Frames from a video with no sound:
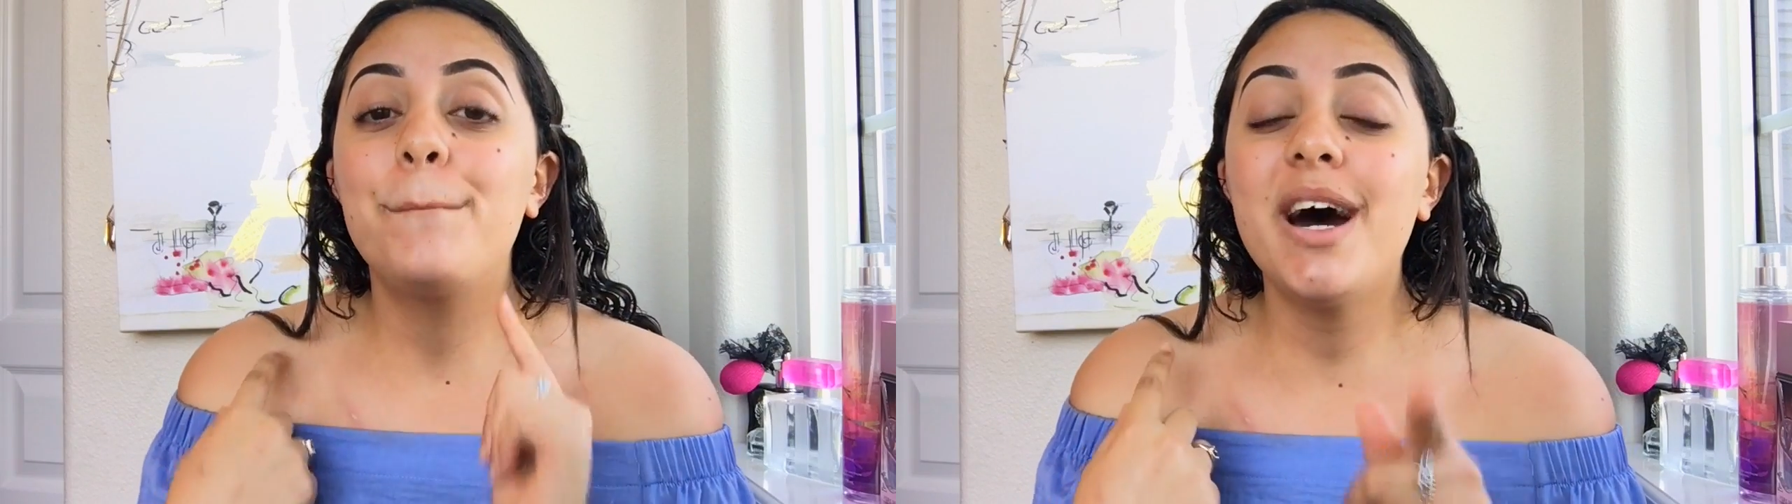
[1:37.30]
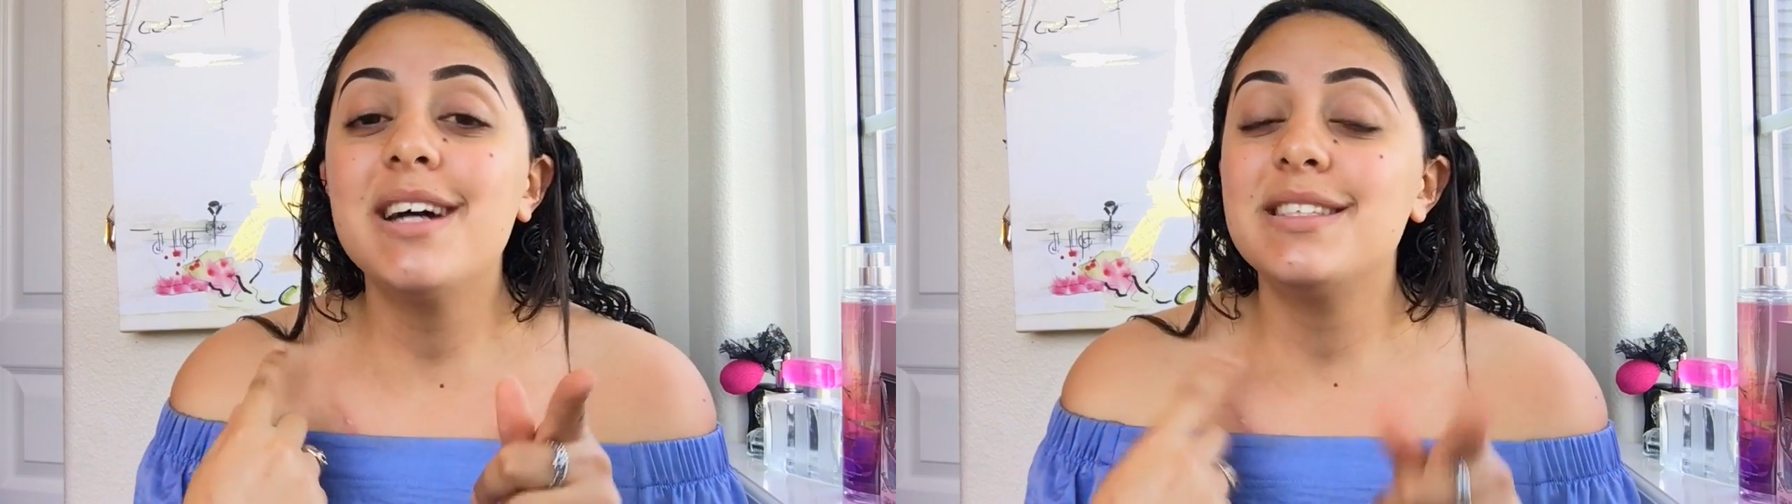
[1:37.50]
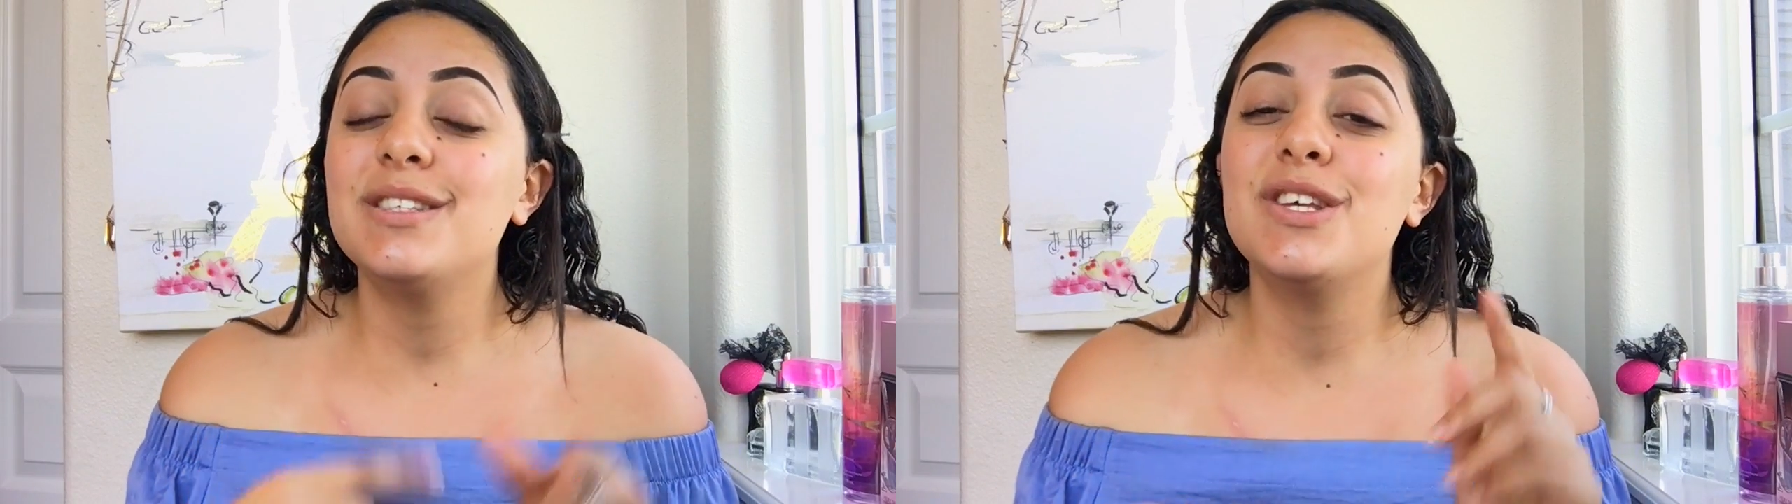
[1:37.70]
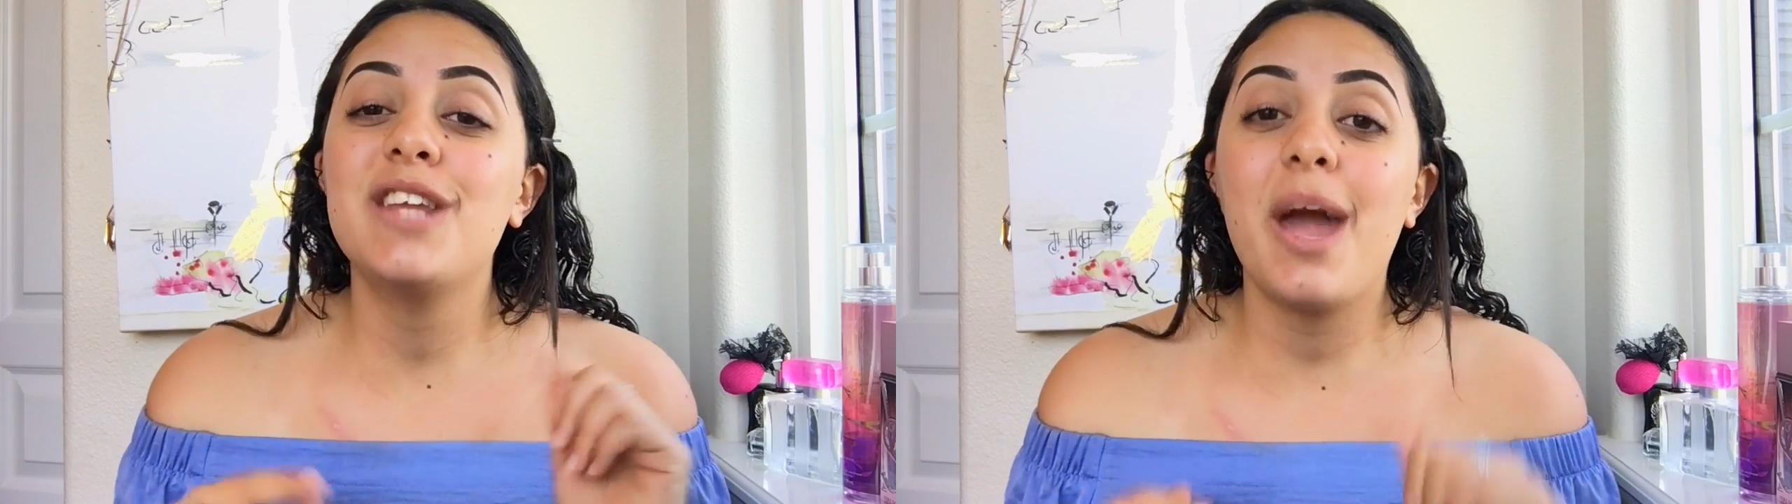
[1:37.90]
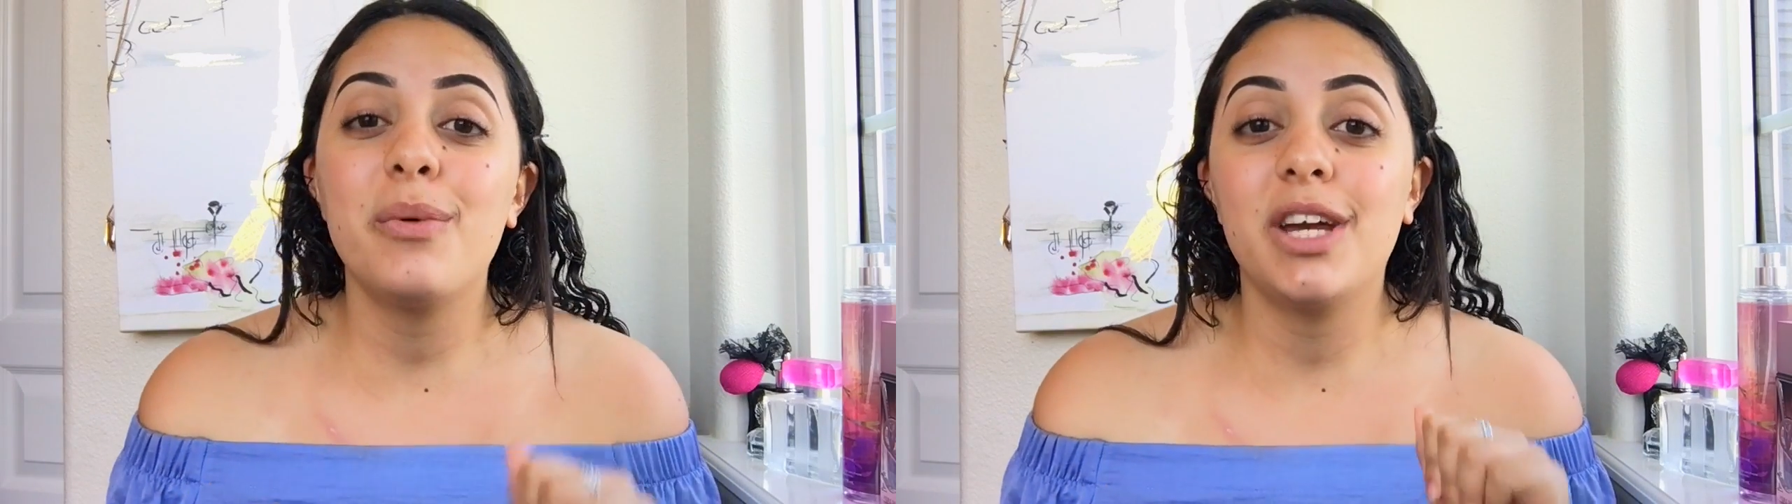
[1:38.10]
But
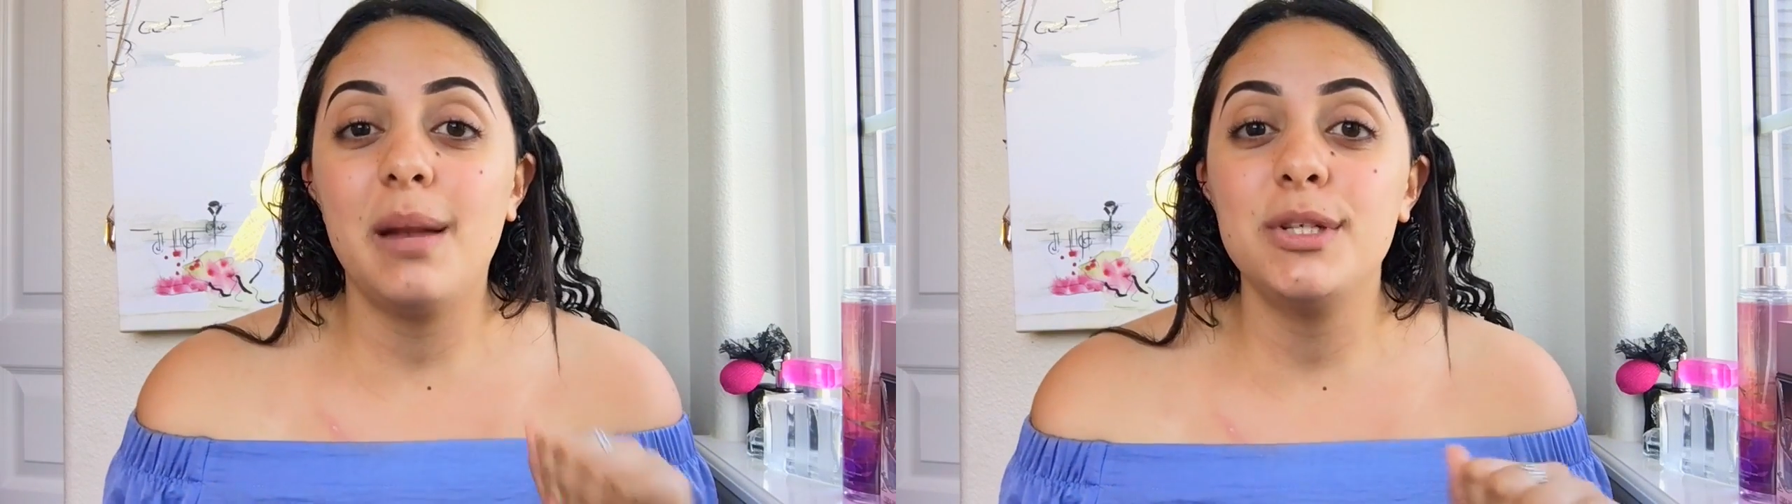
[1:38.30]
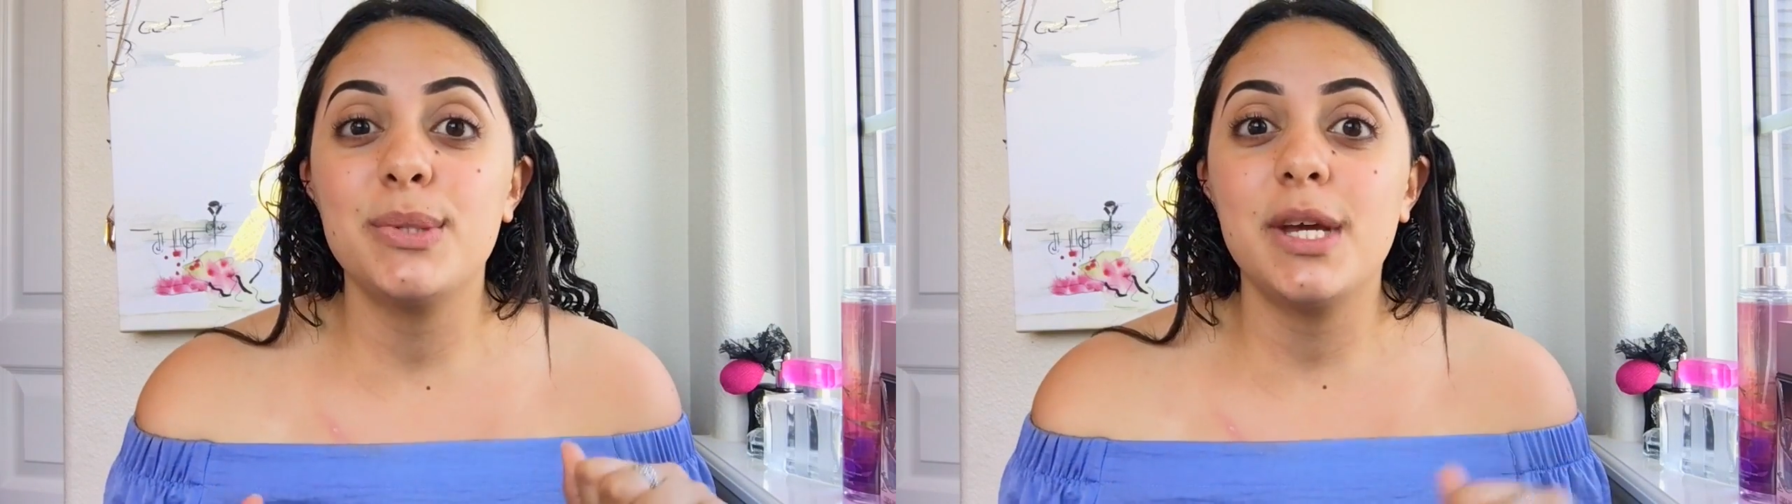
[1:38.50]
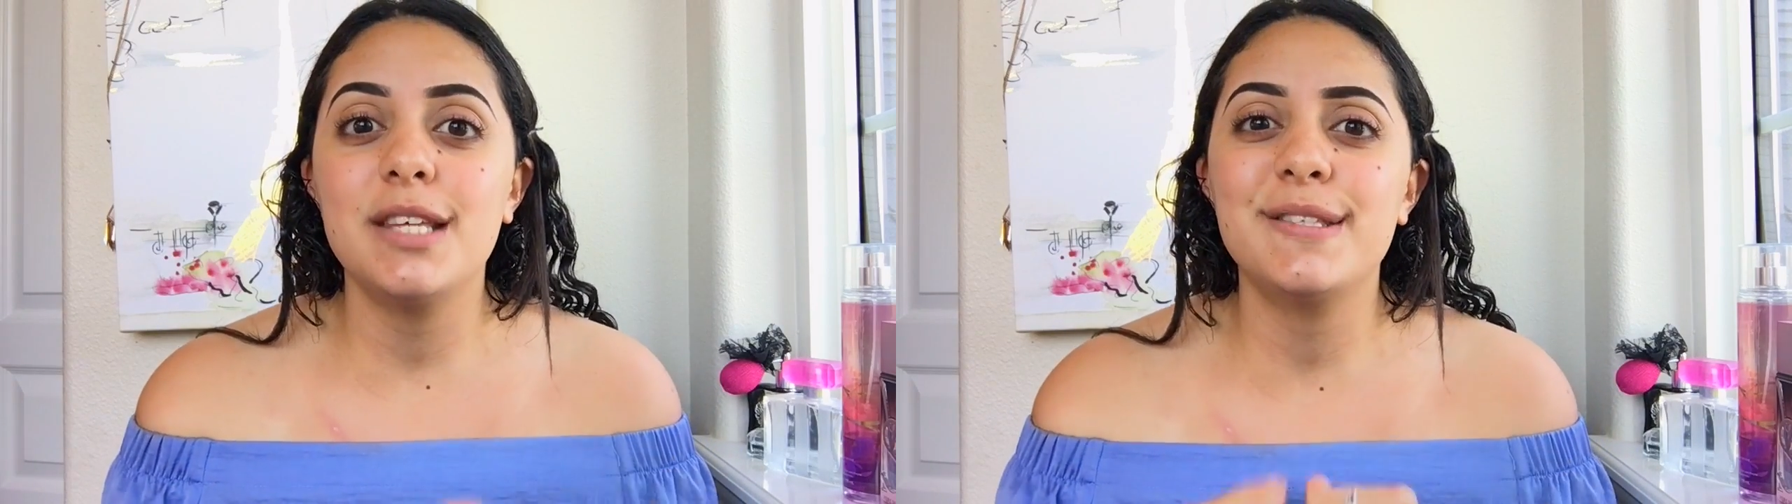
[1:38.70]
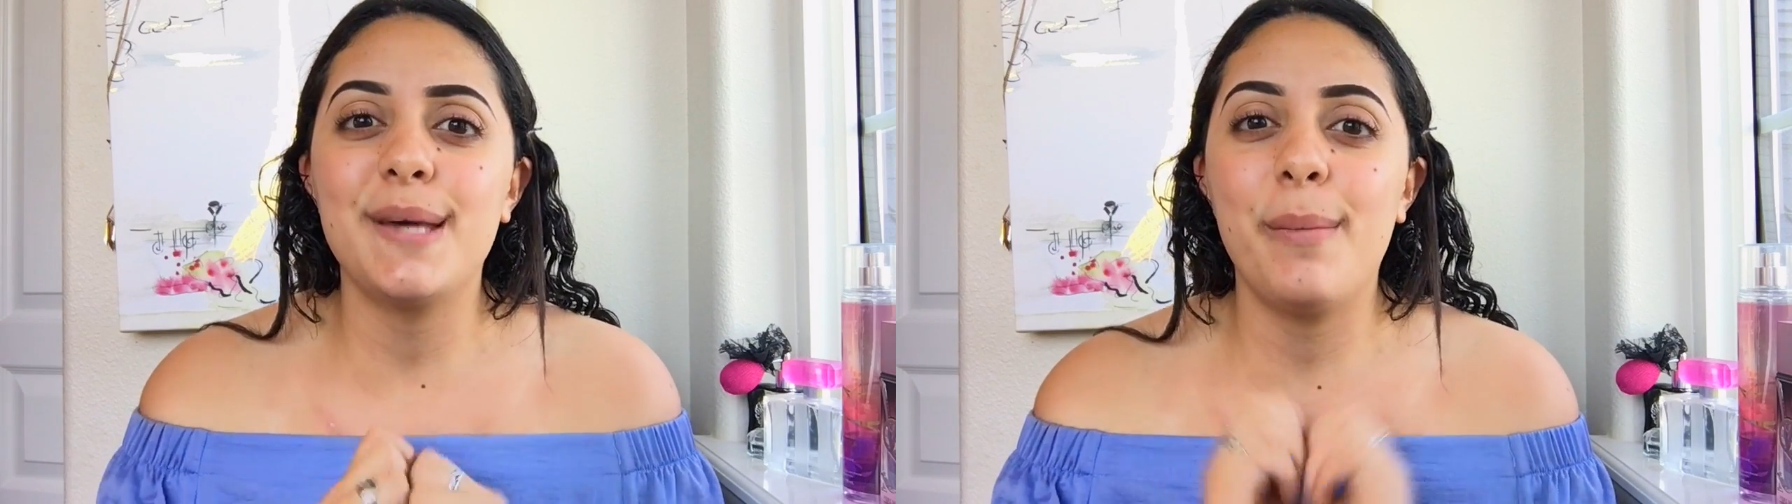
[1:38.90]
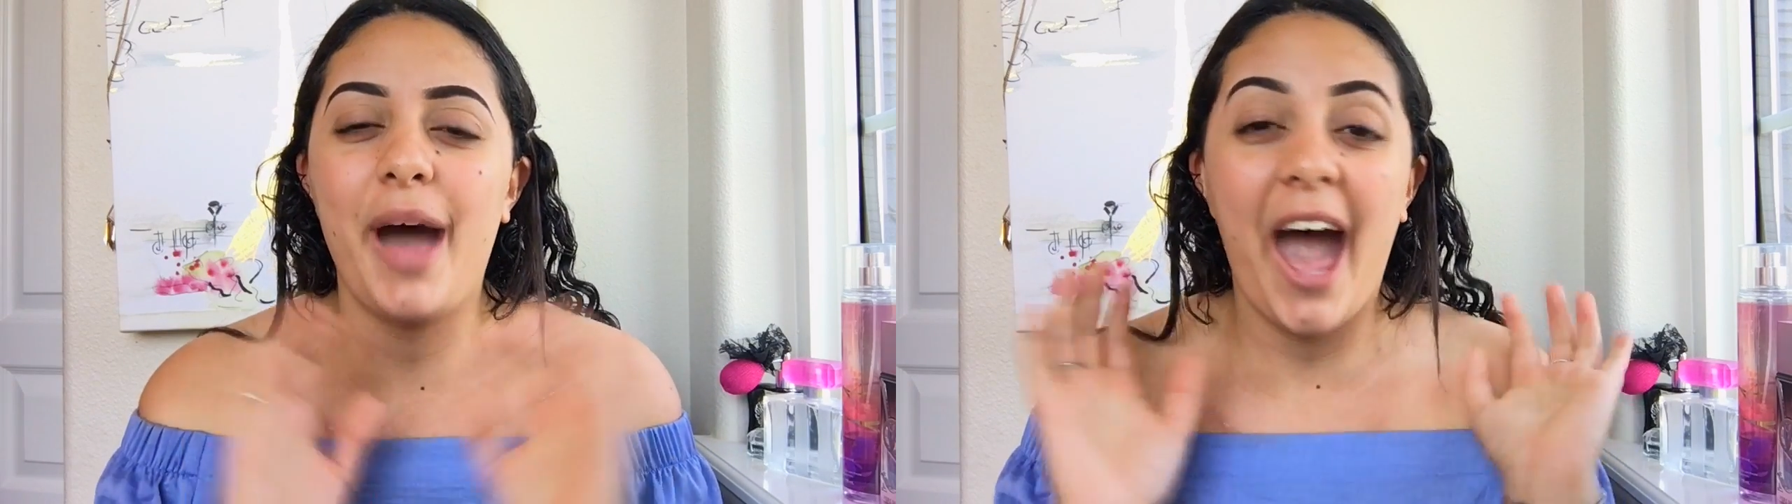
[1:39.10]
today we're going to be doing some